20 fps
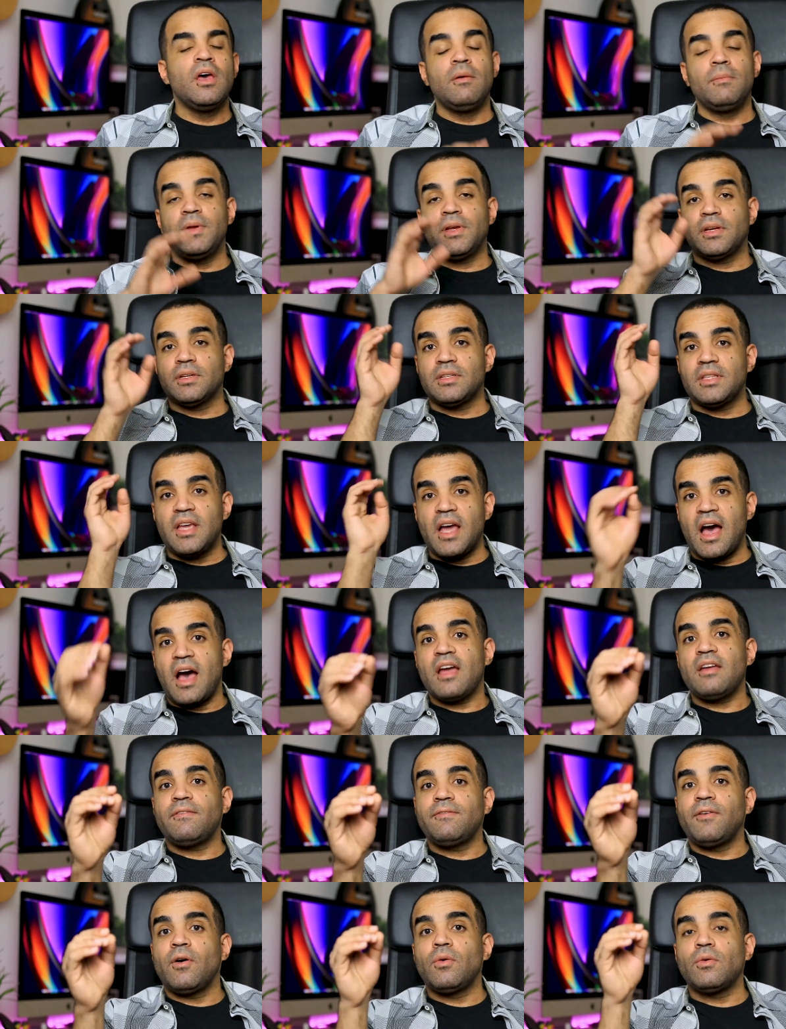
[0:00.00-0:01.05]
because the
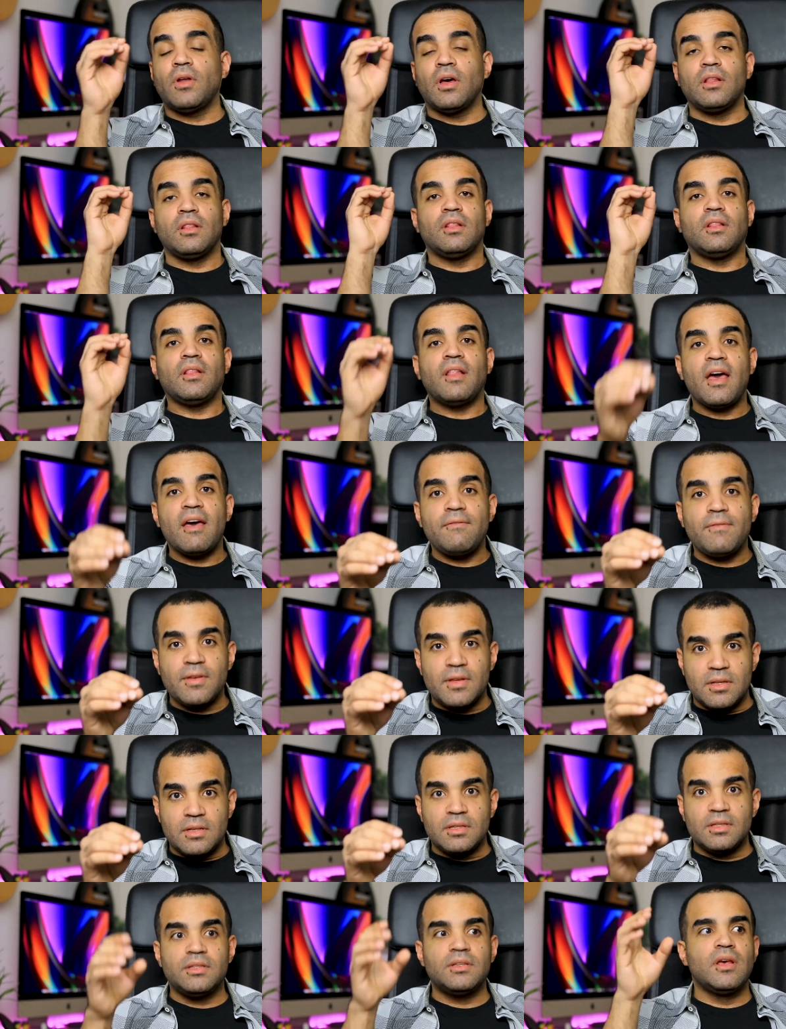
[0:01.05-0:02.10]
iPhone
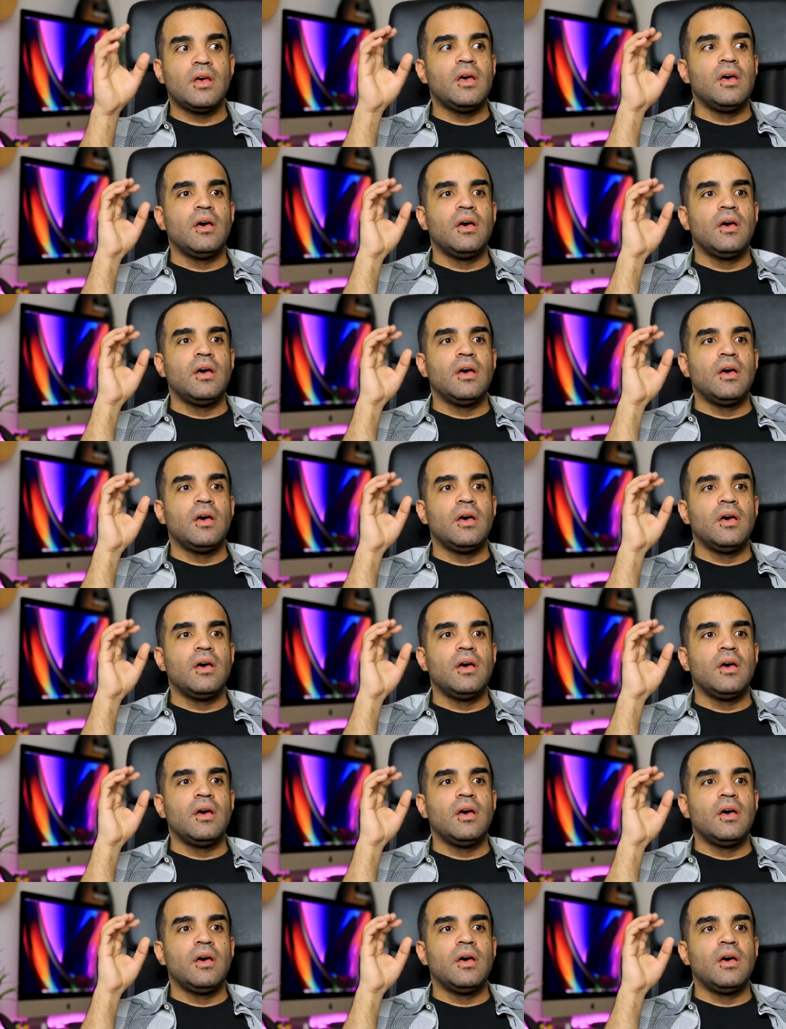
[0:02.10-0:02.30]
11's